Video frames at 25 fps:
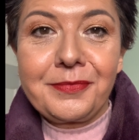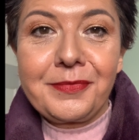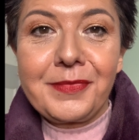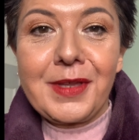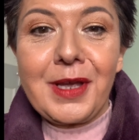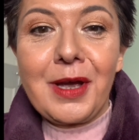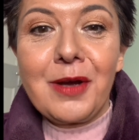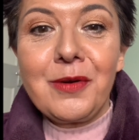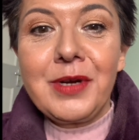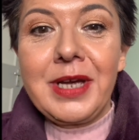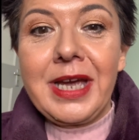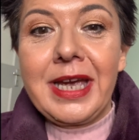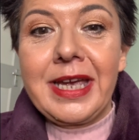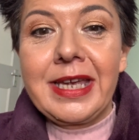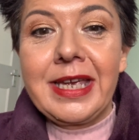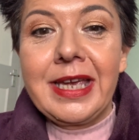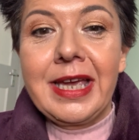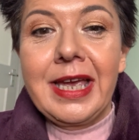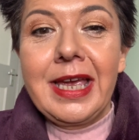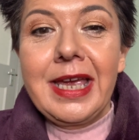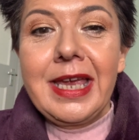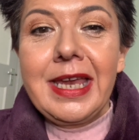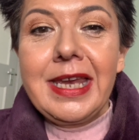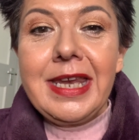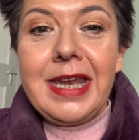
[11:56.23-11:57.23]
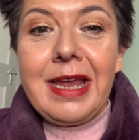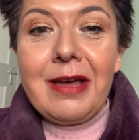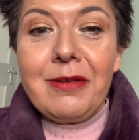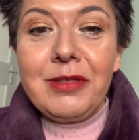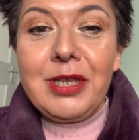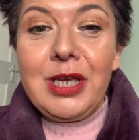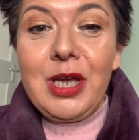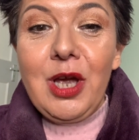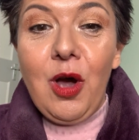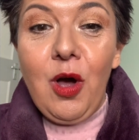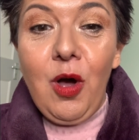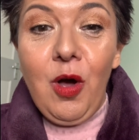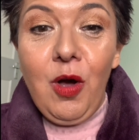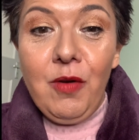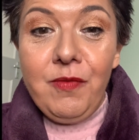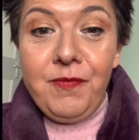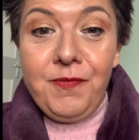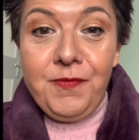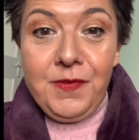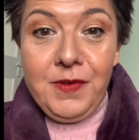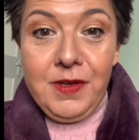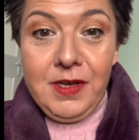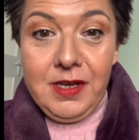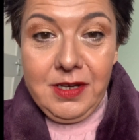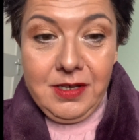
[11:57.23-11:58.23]
Okay, now the
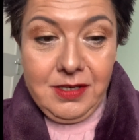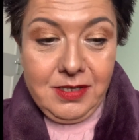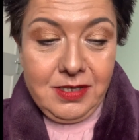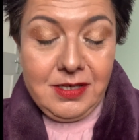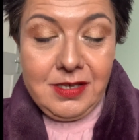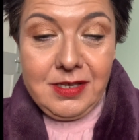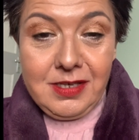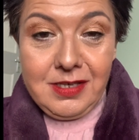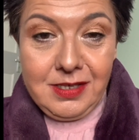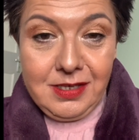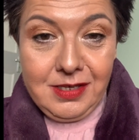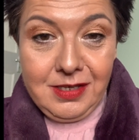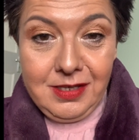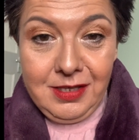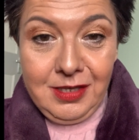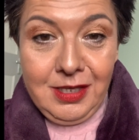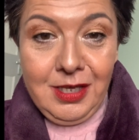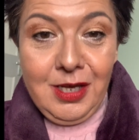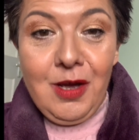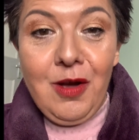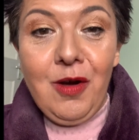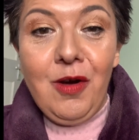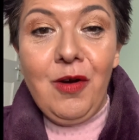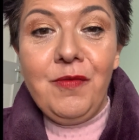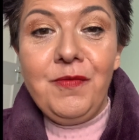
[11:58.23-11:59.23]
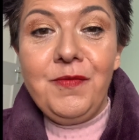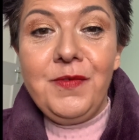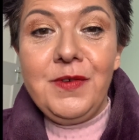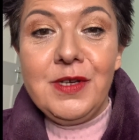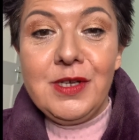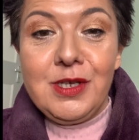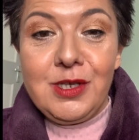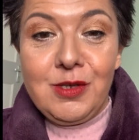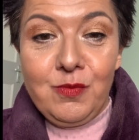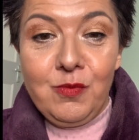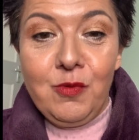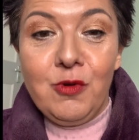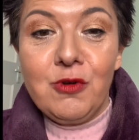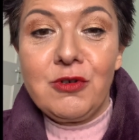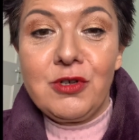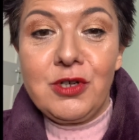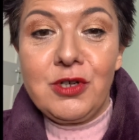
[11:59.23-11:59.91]
obvious swatch